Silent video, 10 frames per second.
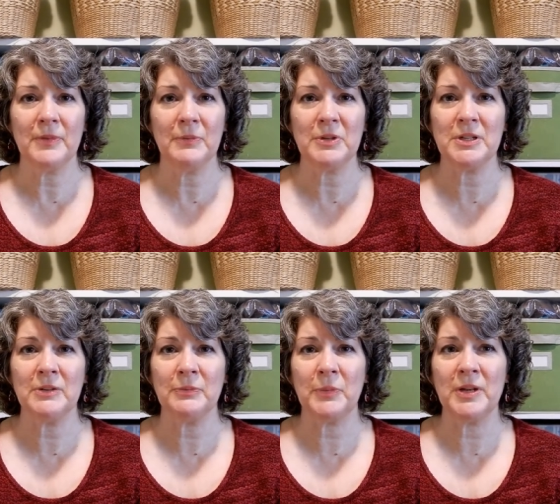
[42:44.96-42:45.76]
when we
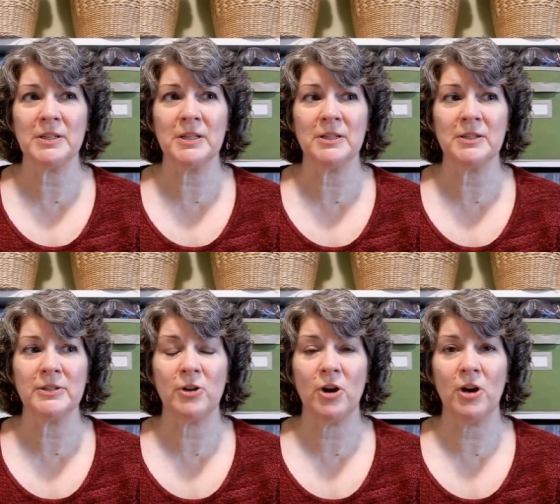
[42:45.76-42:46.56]
went and
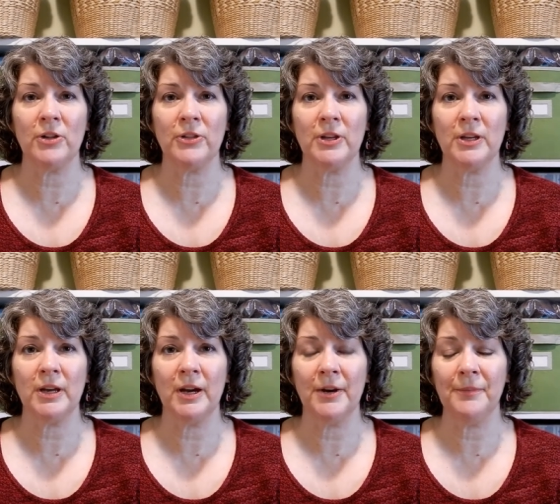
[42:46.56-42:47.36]
saw
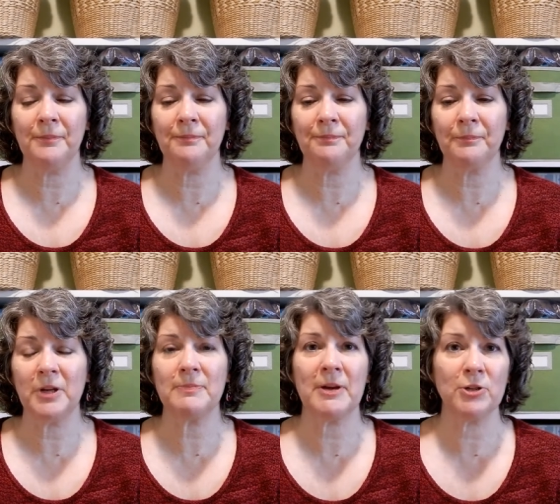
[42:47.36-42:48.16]

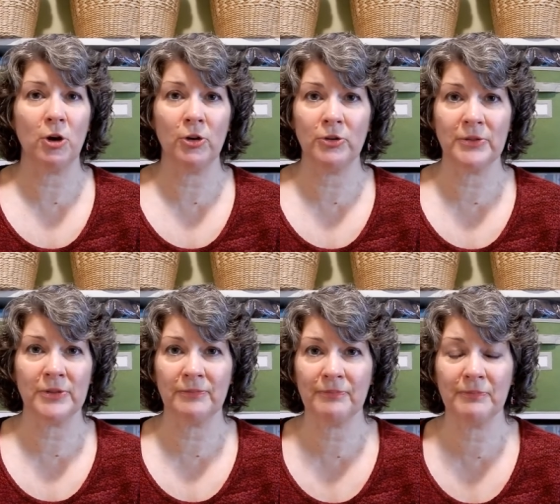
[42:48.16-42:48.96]
went to my
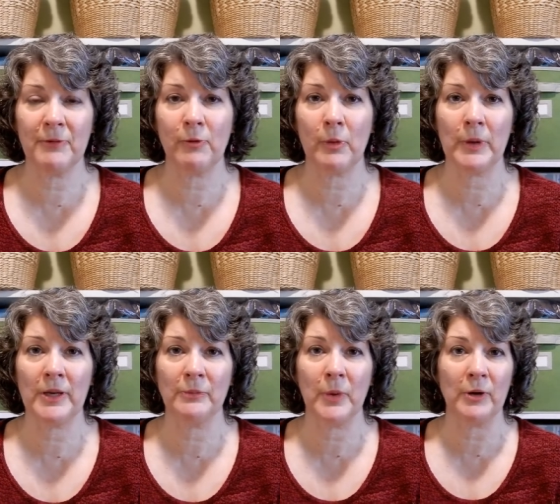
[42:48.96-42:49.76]
daughter's before
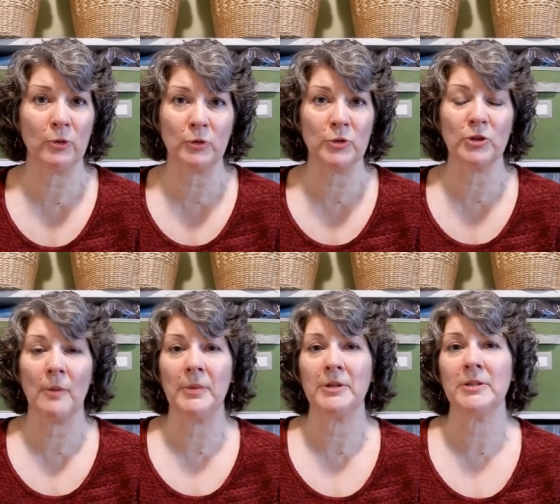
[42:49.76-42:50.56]
we went grocery
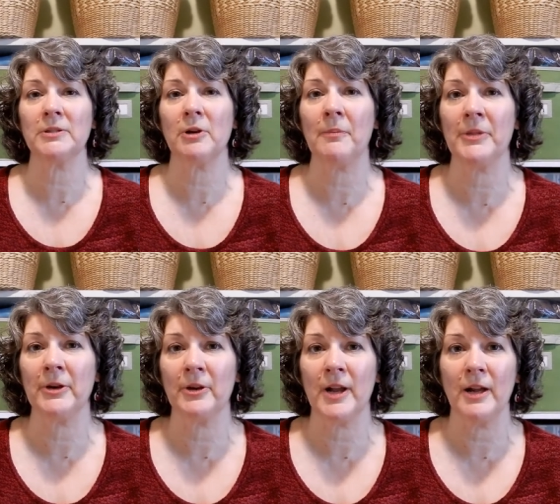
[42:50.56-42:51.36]
shopping, to stop
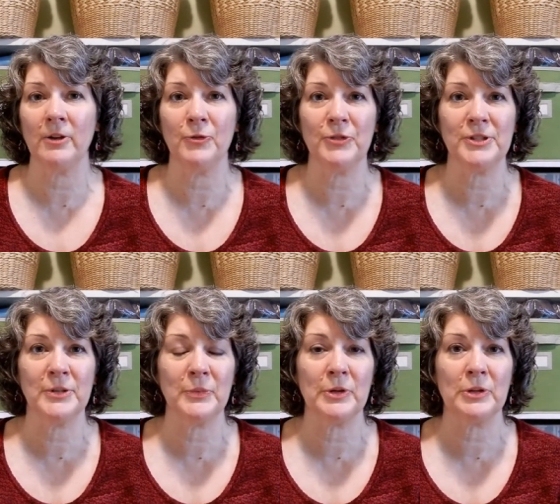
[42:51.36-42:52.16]
there and had a little
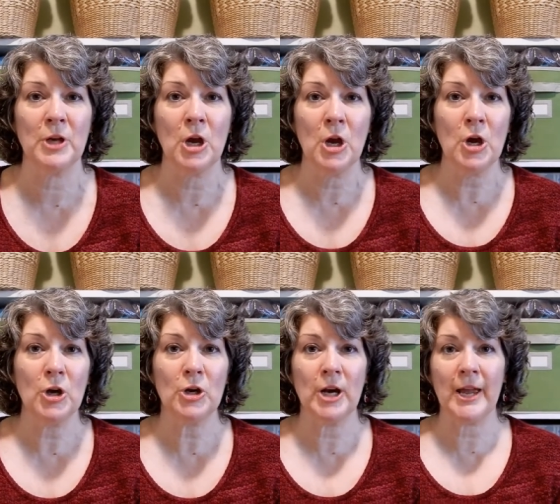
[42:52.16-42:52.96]
visit with
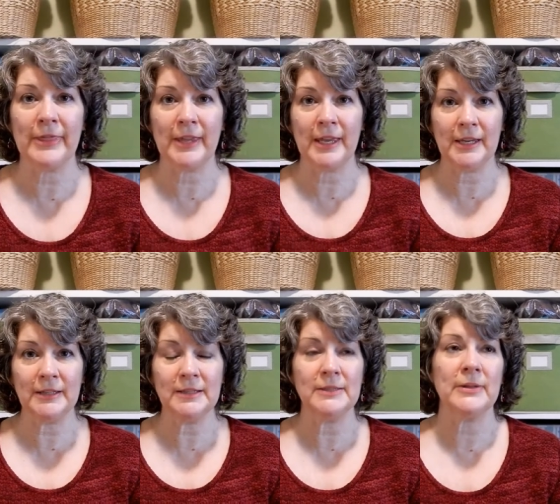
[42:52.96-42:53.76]
her and the
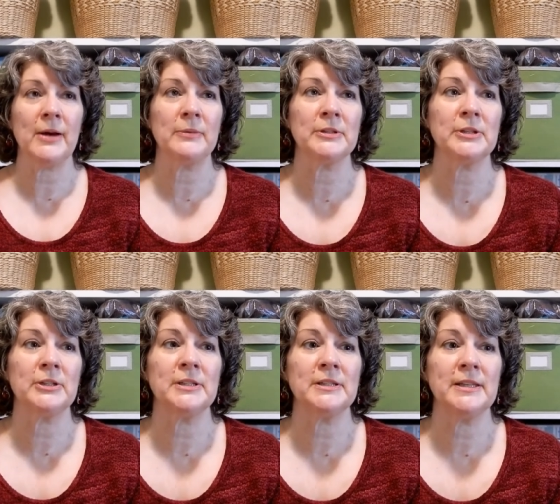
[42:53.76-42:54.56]
kids. So that was
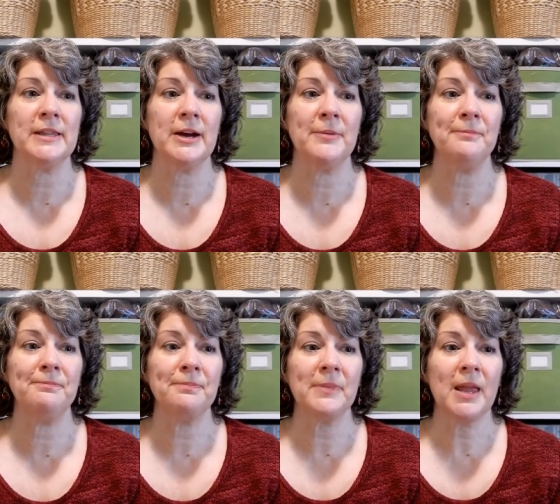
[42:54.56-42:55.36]
good to see
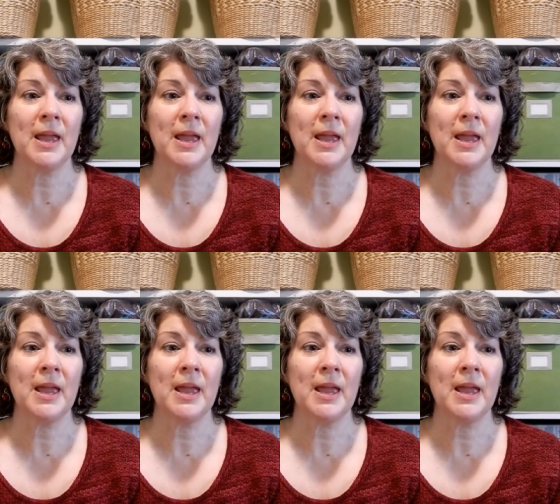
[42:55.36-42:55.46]
them.